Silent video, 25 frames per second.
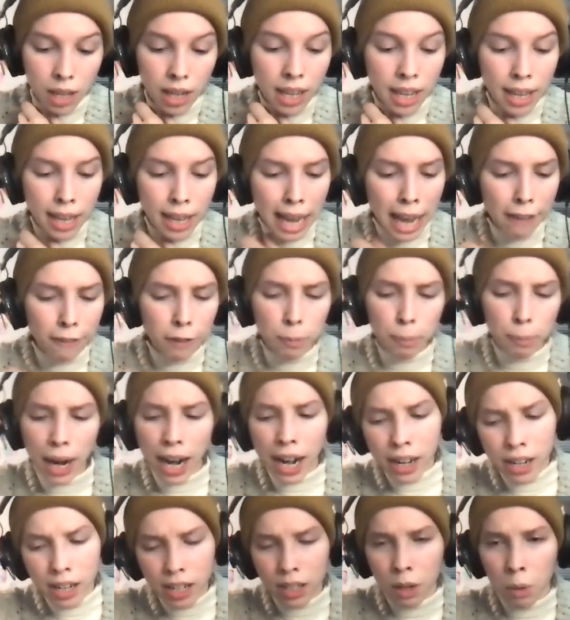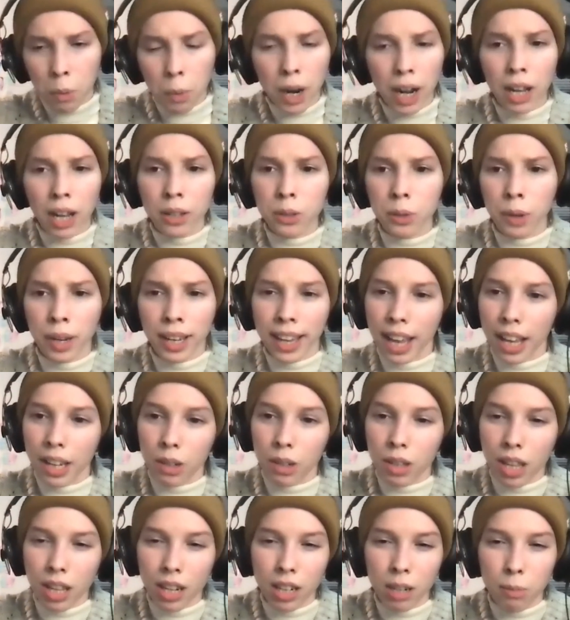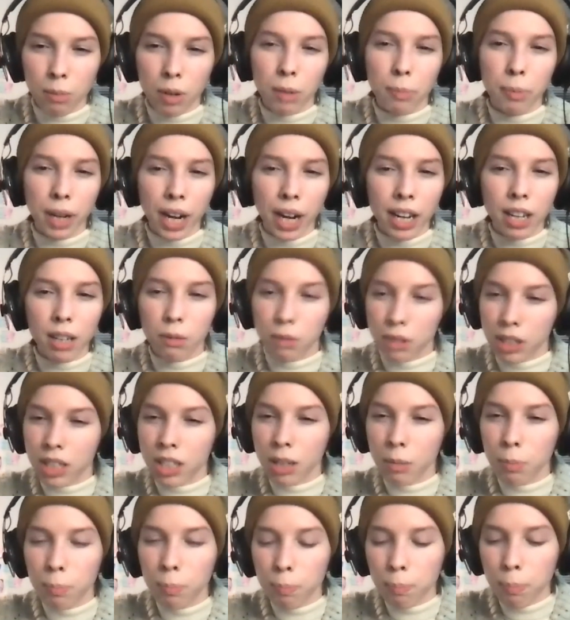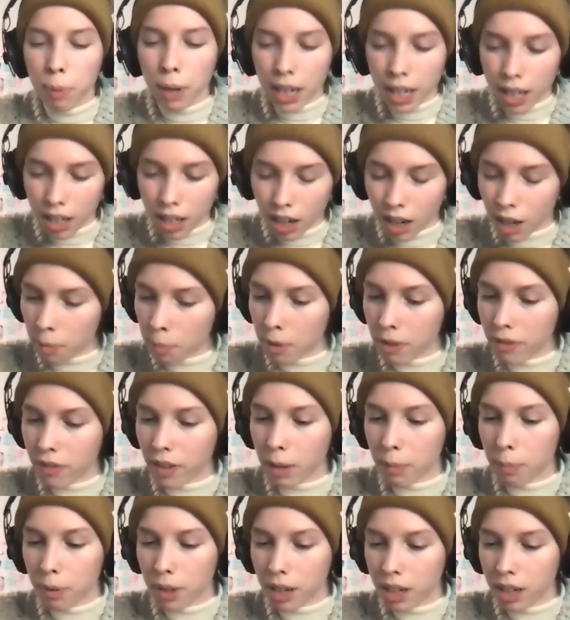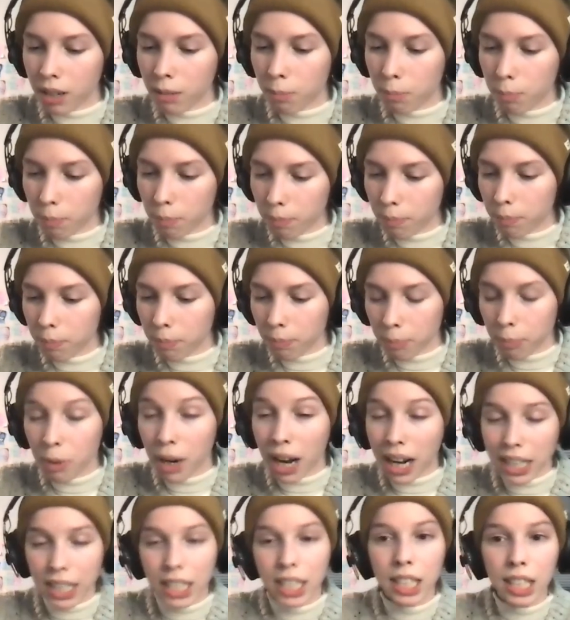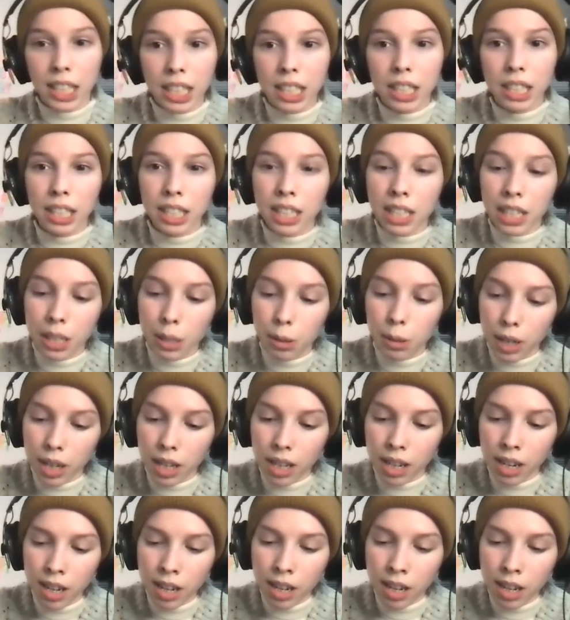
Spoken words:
Haven't practiced in a while, so I can't do that anymore. But I could still pick it up if I put practice into it.